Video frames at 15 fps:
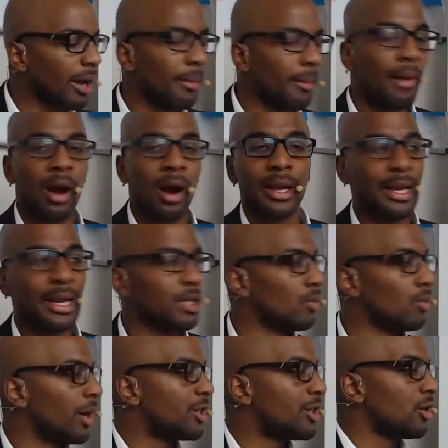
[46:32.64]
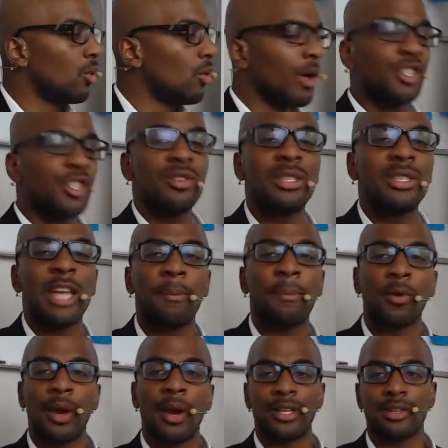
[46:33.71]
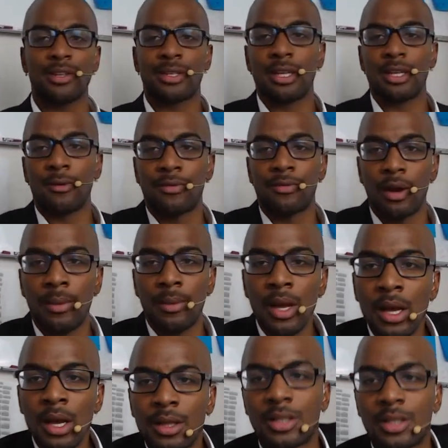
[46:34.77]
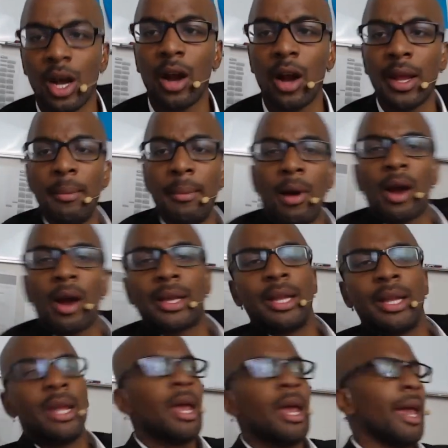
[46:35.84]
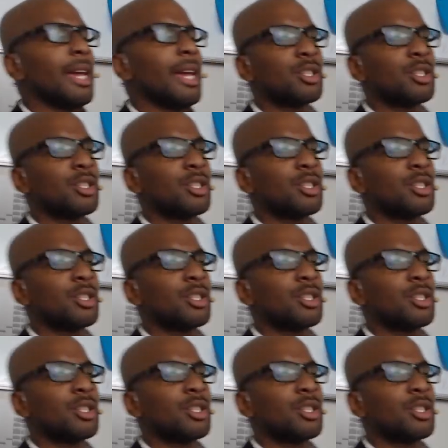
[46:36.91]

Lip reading: market is what you separate yourself from. The target market is